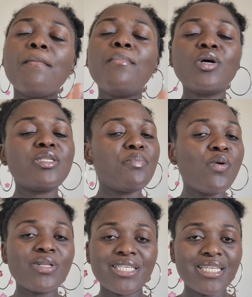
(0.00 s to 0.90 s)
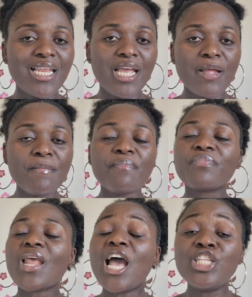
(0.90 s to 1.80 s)
Most importantly,
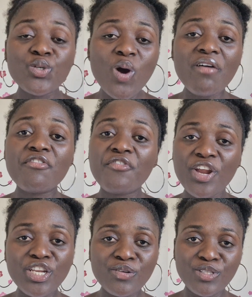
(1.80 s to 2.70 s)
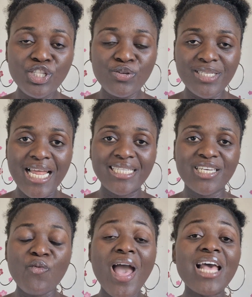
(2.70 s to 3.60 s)
I do have a free news
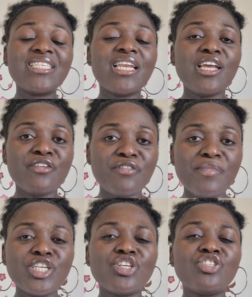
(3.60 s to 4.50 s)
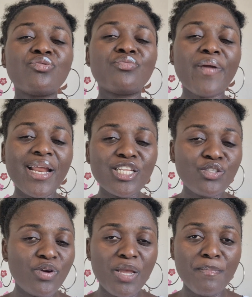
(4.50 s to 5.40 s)
newsletter where I send information directly to
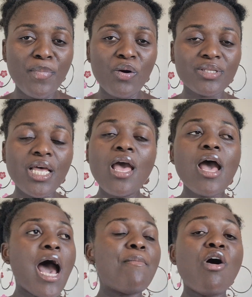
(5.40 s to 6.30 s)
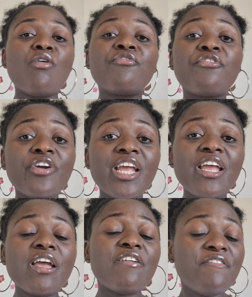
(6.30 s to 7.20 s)
your inbox about
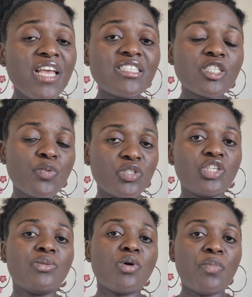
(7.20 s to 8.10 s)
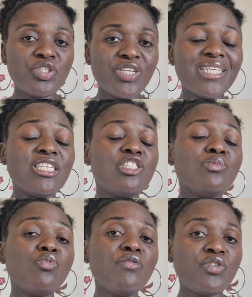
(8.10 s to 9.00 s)
free visa sponsorship opportunities to
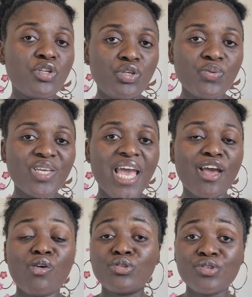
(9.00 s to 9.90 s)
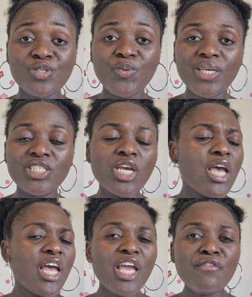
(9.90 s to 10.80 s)
move to the UK or to switch
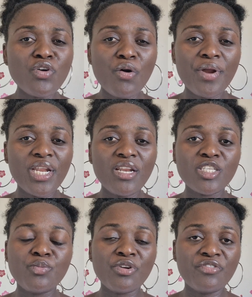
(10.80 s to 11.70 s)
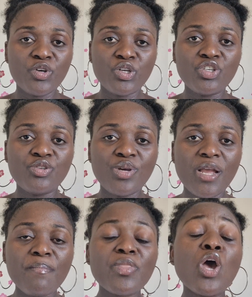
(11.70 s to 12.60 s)
if you're already in this beautiful
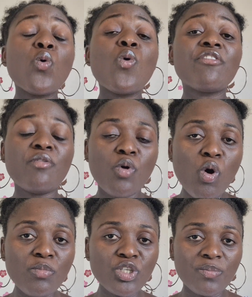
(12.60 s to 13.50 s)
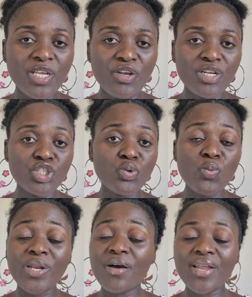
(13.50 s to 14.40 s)
country Work from home jobs that you can do
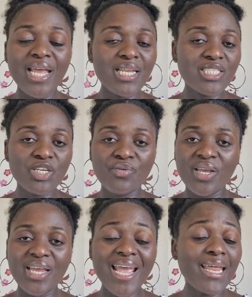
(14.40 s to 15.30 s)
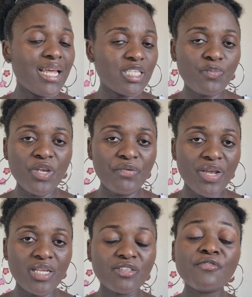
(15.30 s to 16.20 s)
without any degree, any
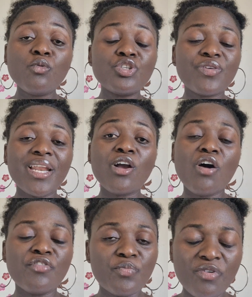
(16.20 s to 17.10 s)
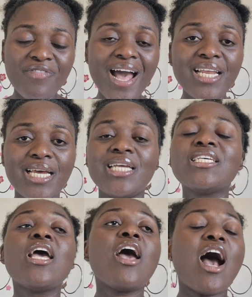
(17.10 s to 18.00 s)
experience, full training often provided,
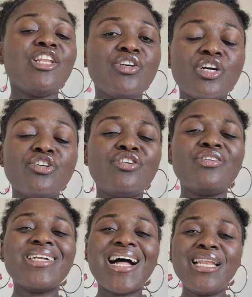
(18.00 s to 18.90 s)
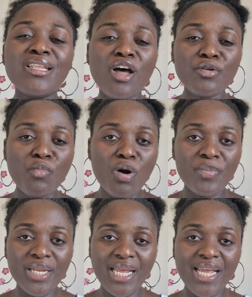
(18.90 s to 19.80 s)
and you can earn a lot more
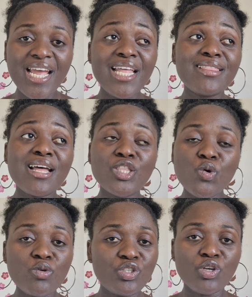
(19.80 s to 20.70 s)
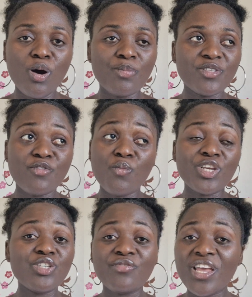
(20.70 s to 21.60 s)
money than those jobs for
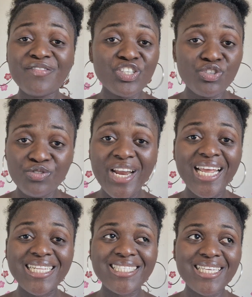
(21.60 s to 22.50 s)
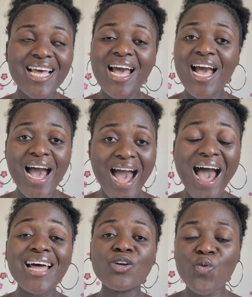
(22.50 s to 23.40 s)
which you've even trained
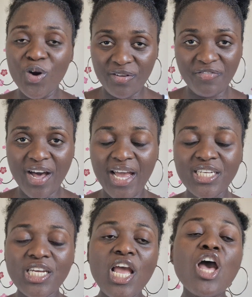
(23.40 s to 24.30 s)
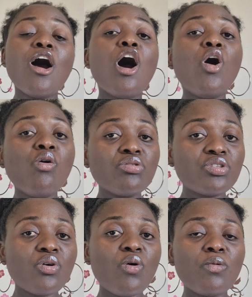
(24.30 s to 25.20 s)
and qualified.
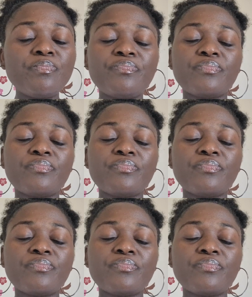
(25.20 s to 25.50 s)
Also,